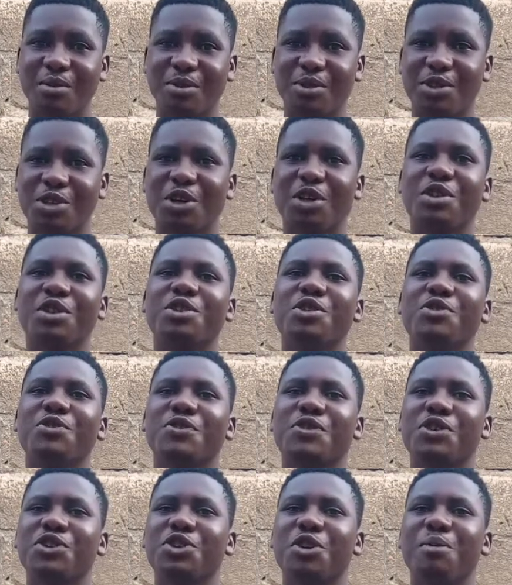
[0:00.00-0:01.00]
turn the
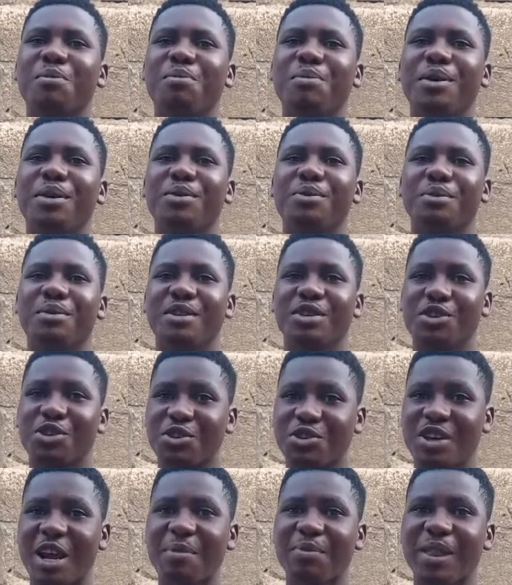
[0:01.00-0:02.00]
notification bell,
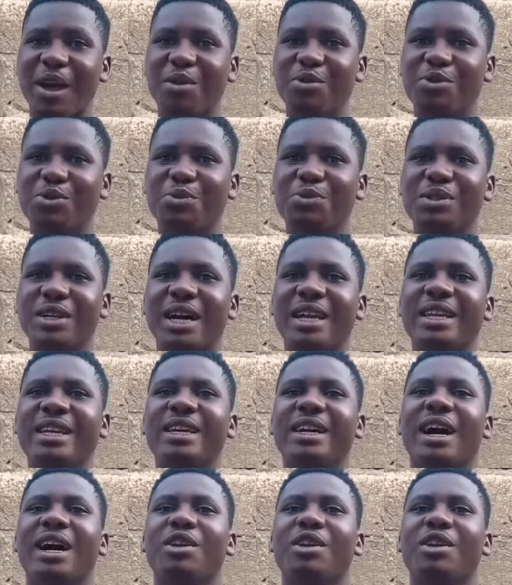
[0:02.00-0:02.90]
subscribe to our YouTube channel,